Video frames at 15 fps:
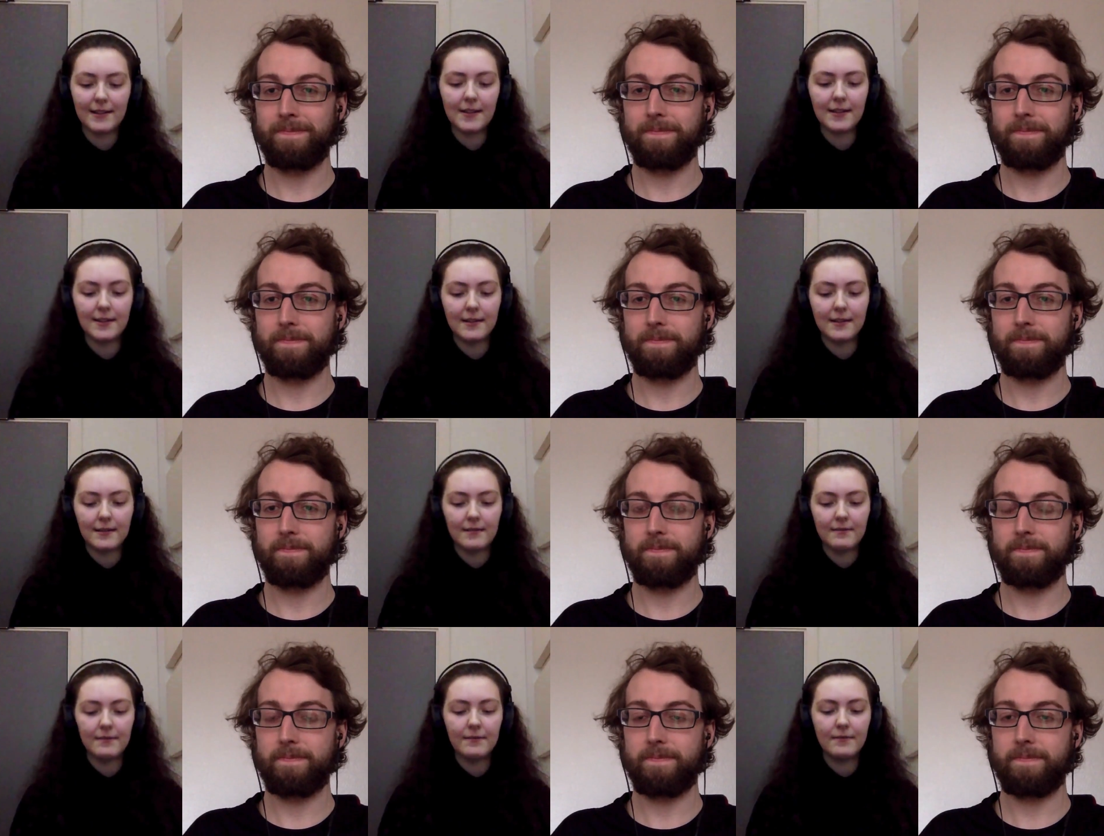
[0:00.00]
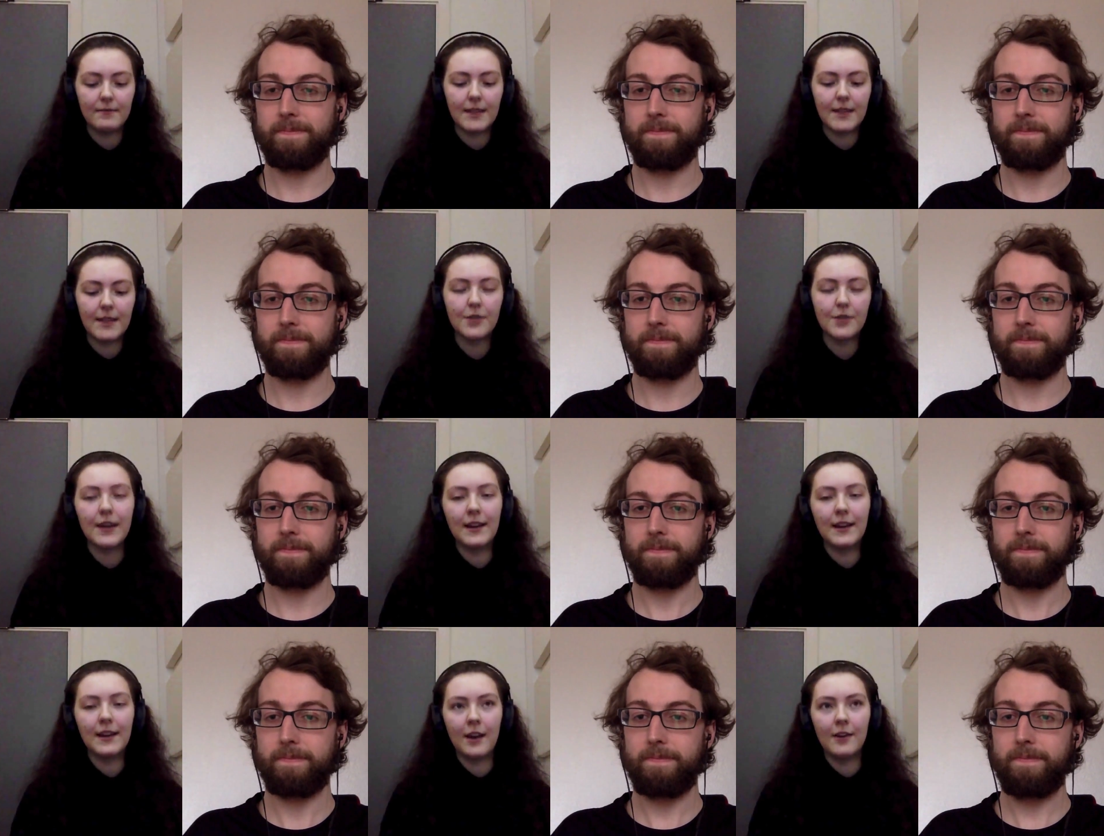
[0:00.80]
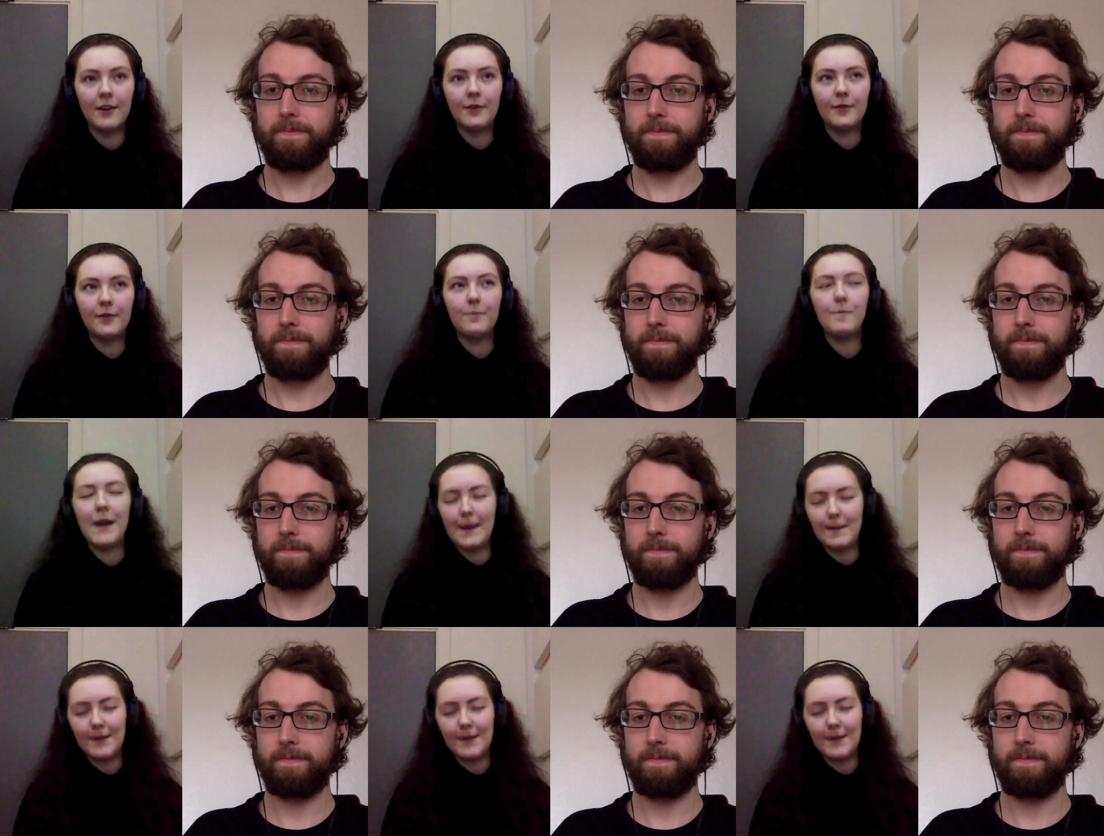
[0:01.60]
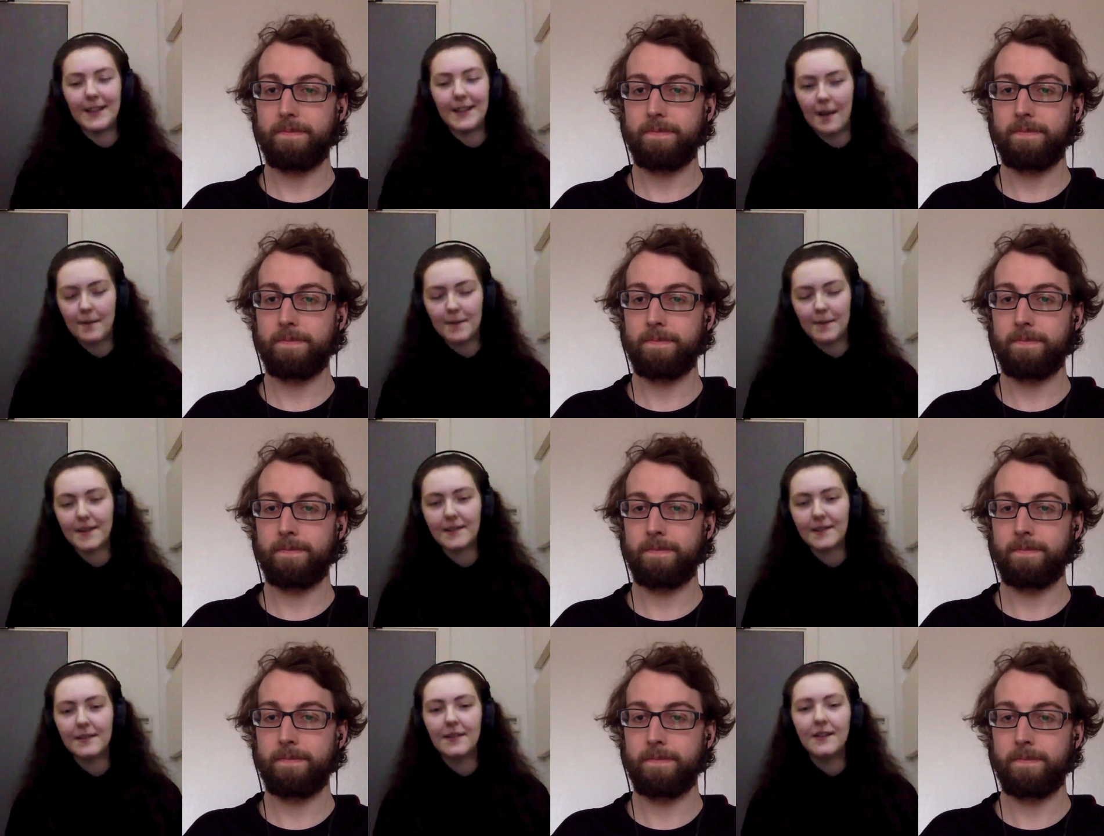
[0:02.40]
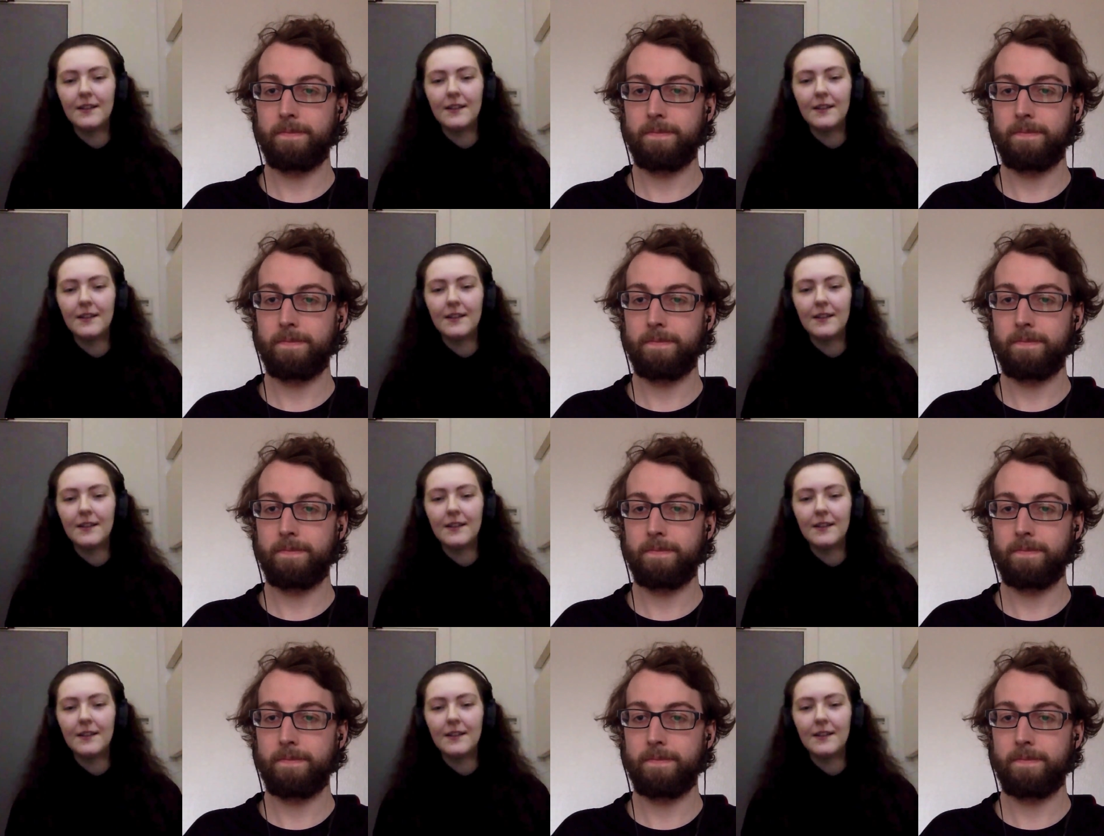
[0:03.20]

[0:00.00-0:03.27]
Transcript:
Speaker 1: is they do it in kind of baby steps,